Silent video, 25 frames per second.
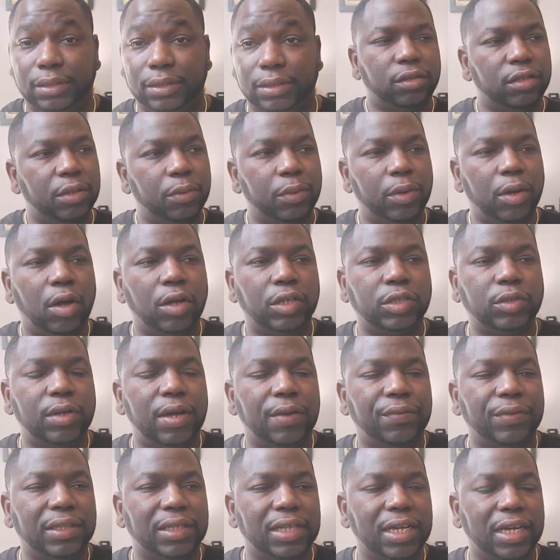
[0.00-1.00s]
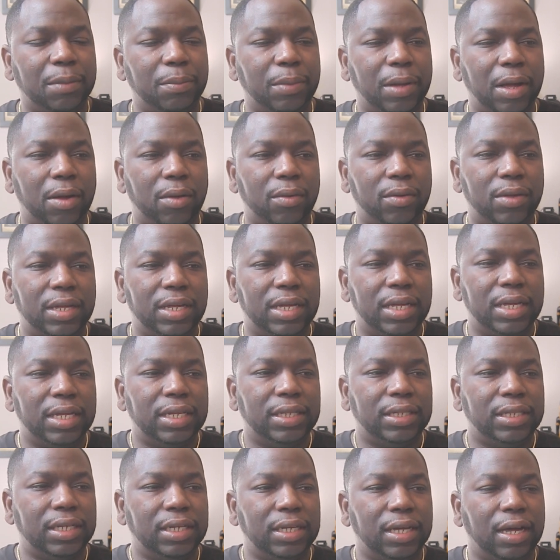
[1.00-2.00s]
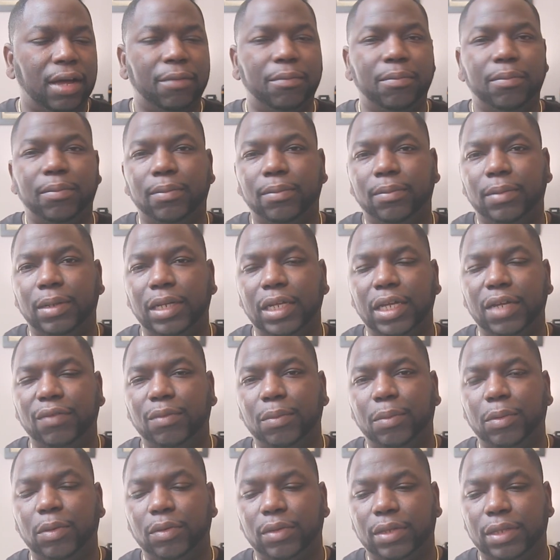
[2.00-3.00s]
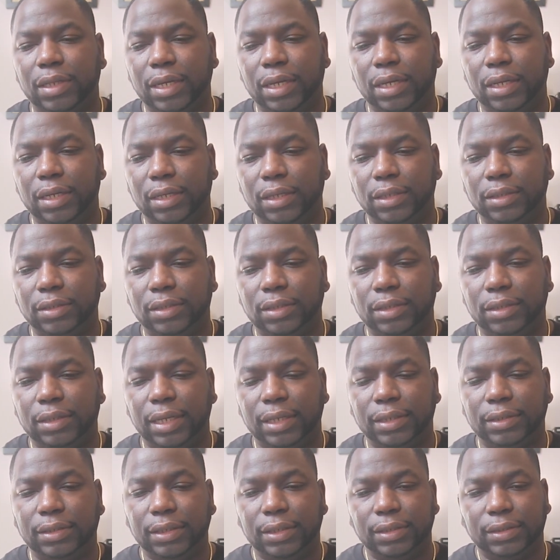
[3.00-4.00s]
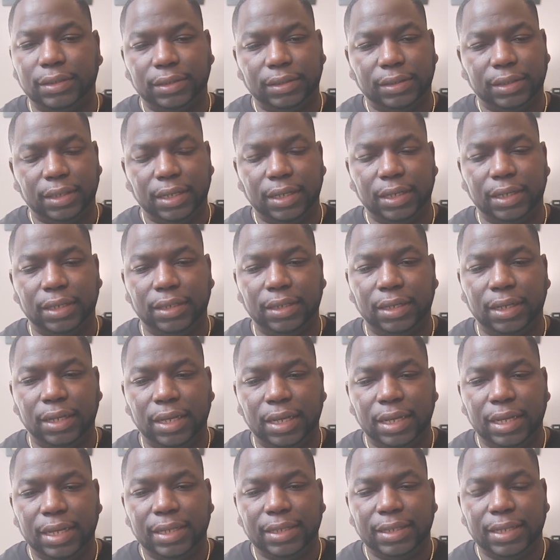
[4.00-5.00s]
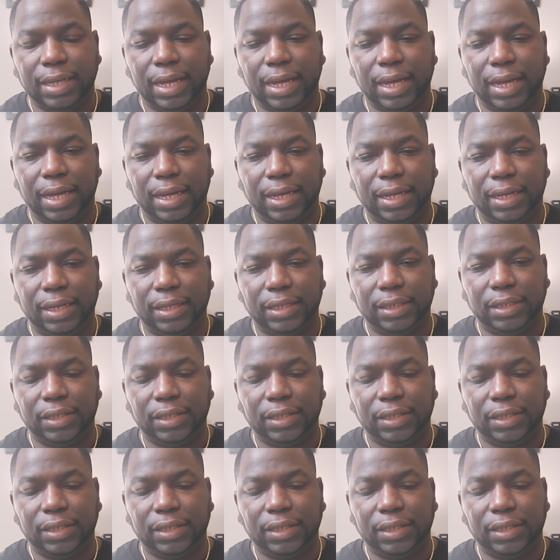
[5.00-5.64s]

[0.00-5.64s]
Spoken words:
So then we also have to think about the unbelievable things that Jesus did that,